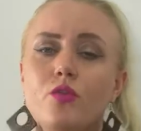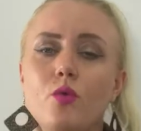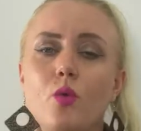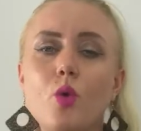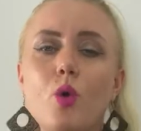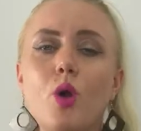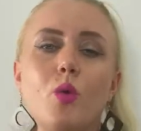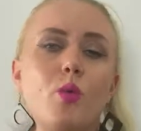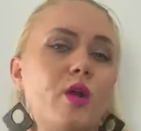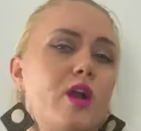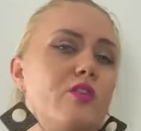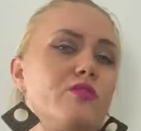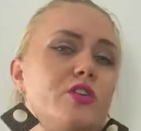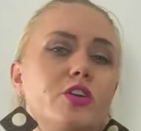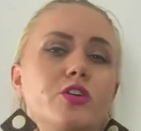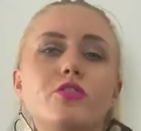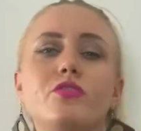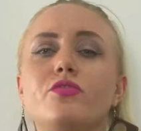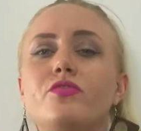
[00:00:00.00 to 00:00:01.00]
for whatever
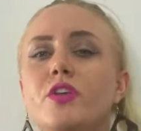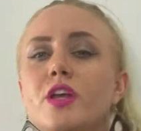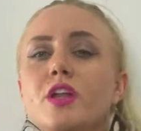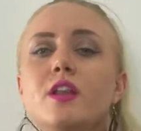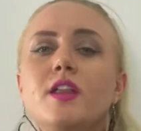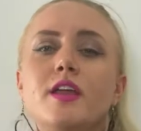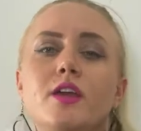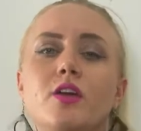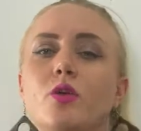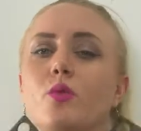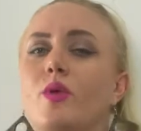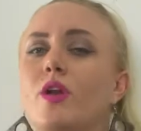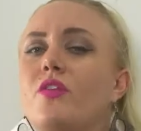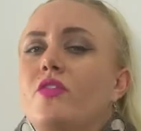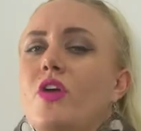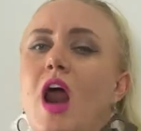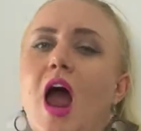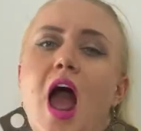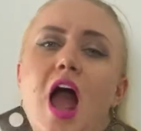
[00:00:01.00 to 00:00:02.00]
you're feeling or
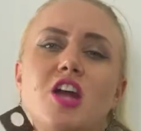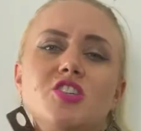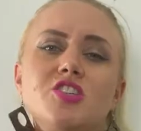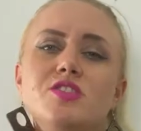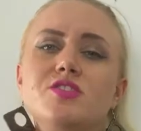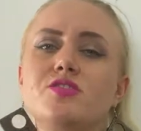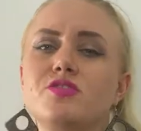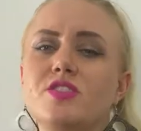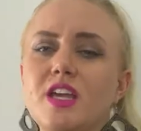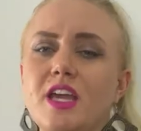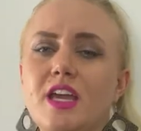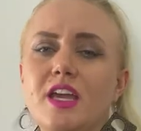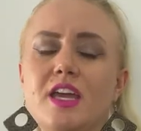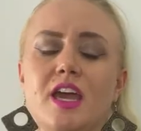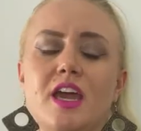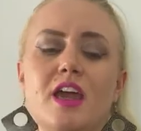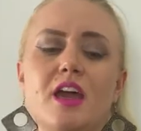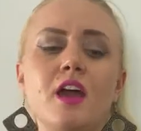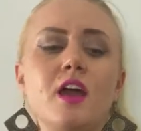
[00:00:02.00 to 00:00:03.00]
whatever actions you're
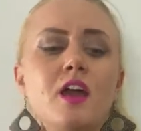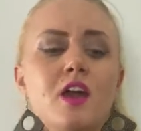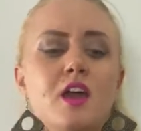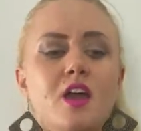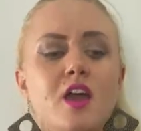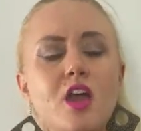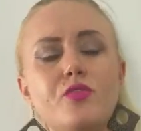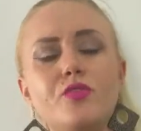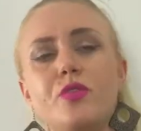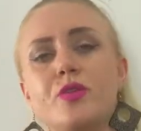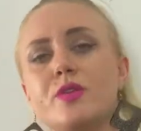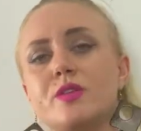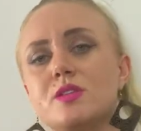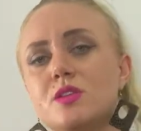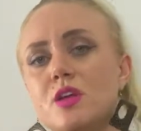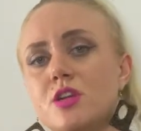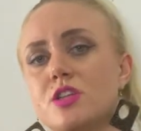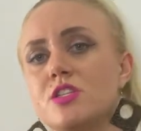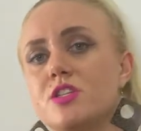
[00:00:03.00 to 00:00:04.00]
taking. If you can
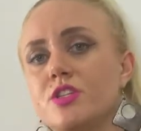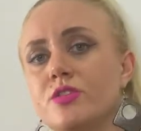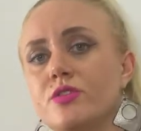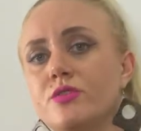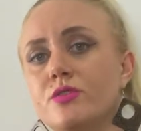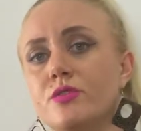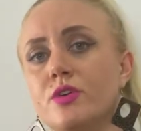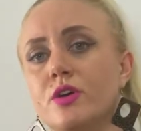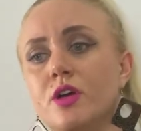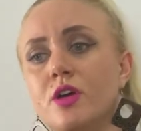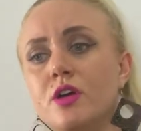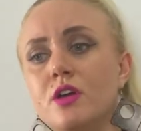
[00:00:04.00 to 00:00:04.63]
start to